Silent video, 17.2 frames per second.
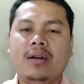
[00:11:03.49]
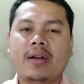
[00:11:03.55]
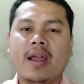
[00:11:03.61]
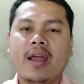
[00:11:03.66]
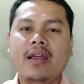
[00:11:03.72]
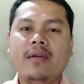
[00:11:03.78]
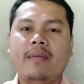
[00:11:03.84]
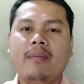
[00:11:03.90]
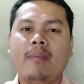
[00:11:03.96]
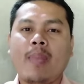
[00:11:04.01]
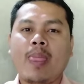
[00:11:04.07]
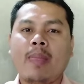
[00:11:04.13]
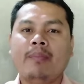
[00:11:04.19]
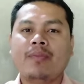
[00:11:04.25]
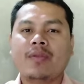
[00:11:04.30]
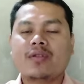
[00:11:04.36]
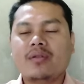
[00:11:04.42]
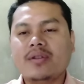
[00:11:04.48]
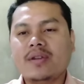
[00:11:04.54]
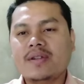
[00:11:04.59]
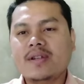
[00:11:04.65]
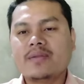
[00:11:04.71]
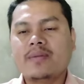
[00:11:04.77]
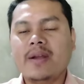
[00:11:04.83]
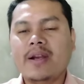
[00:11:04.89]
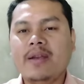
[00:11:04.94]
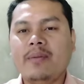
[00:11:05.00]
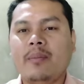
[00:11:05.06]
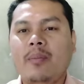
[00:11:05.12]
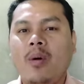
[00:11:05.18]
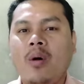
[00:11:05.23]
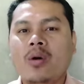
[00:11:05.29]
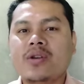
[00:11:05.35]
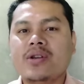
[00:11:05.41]
Okay, so this is very
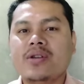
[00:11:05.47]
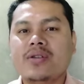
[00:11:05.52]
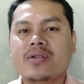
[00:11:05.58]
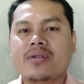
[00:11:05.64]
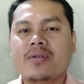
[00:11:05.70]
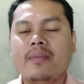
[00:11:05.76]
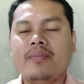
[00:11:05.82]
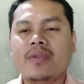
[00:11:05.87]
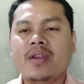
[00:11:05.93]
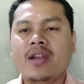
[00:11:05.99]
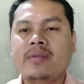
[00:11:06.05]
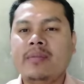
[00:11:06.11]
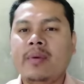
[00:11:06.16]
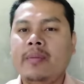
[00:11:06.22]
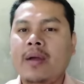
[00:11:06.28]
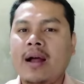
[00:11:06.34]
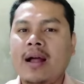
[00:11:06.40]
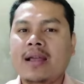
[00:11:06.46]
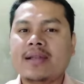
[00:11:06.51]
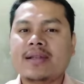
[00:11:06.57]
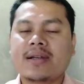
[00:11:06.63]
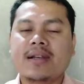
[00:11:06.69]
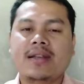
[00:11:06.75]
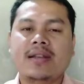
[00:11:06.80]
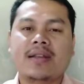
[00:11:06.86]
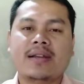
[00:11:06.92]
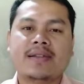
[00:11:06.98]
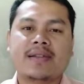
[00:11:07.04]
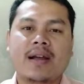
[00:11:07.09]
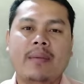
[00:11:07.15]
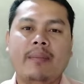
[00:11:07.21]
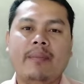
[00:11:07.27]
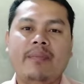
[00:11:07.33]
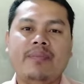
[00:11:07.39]
important. It may be asked in the
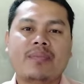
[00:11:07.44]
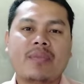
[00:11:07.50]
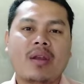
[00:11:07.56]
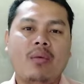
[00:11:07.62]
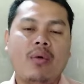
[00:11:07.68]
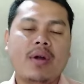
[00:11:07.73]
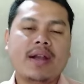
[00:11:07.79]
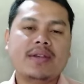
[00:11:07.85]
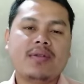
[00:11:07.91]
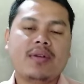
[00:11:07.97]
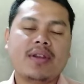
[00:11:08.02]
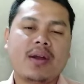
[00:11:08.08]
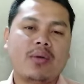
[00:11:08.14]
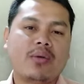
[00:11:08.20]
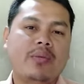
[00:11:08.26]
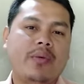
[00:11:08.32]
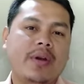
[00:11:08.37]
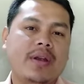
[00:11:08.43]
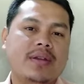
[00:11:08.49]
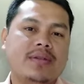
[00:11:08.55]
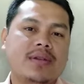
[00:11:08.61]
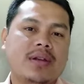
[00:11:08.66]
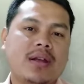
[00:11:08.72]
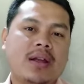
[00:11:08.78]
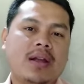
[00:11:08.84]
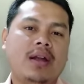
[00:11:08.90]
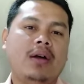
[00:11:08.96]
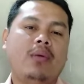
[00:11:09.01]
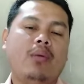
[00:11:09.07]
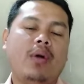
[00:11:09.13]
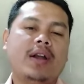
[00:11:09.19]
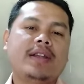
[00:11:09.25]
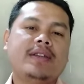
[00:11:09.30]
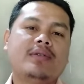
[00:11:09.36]
exam, what is called noun phrase,
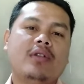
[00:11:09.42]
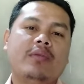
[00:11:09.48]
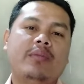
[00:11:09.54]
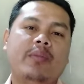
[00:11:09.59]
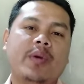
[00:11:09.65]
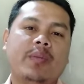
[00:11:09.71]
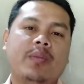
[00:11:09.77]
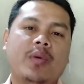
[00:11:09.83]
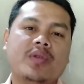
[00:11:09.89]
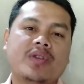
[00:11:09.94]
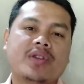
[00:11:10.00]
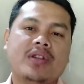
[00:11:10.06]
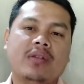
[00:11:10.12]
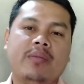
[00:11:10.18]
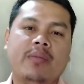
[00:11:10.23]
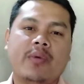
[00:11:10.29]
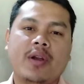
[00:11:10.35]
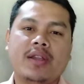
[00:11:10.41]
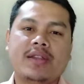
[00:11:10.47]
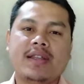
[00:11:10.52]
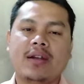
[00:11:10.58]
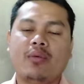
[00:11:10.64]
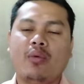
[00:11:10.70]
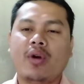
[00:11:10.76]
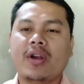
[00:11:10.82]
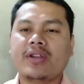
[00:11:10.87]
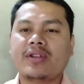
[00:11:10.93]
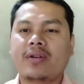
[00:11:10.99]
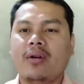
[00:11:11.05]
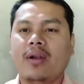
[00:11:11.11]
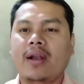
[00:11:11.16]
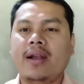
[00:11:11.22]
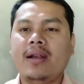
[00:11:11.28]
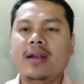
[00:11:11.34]
what is called prepositional phrase, and what is
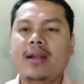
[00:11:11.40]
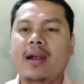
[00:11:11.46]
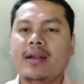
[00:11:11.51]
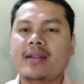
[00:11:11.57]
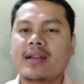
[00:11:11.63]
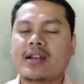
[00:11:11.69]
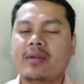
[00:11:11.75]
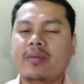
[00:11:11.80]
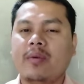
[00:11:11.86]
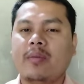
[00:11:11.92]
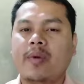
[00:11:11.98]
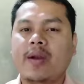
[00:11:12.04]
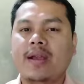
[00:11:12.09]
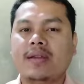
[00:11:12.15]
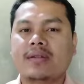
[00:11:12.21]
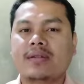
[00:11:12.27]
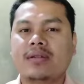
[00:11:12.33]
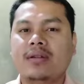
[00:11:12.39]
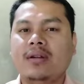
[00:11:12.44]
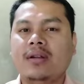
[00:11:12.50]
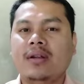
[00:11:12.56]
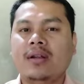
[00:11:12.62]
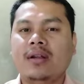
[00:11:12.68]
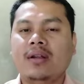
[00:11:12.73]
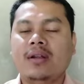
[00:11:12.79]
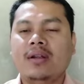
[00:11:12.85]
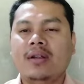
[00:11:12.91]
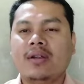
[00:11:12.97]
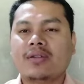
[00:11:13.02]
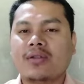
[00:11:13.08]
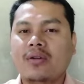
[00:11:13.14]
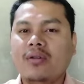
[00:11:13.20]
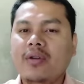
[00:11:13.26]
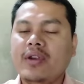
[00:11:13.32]
called an adjectival phrase.
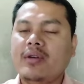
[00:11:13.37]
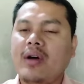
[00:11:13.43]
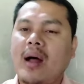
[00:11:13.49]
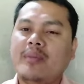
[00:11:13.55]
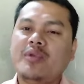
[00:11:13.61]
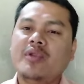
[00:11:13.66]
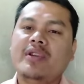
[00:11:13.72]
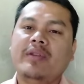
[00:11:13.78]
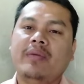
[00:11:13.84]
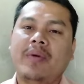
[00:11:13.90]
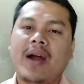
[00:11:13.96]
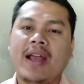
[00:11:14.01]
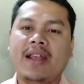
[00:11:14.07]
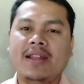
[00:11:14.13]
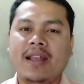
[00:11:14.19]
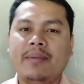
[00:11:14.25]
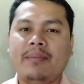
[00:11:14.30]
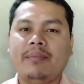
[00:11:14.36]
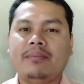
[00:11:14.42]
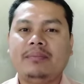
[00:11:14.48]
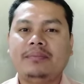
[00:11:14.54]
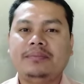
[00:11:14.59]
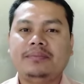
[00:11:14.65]
So you have to define them.